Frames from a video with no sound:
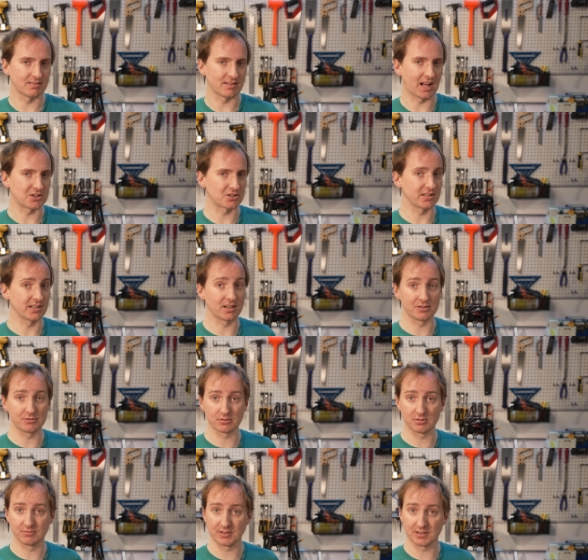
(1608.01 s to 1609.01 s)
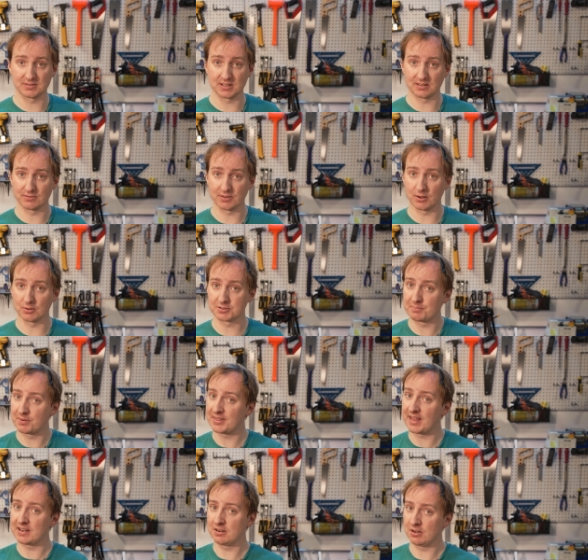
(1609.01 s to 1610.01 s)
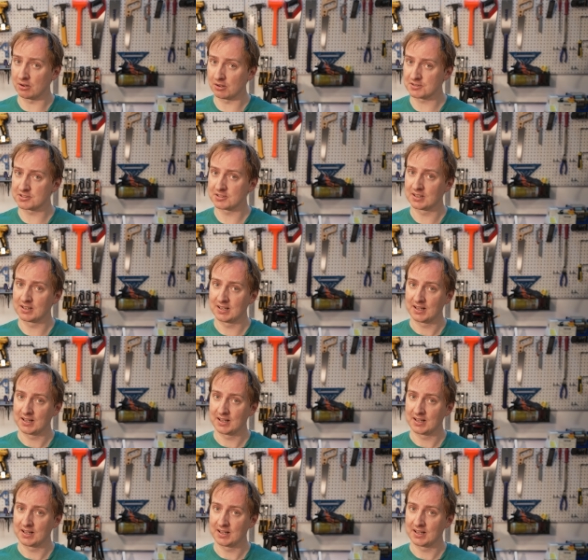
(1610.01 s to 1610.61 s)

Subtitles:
actually 115 volts, but they're not.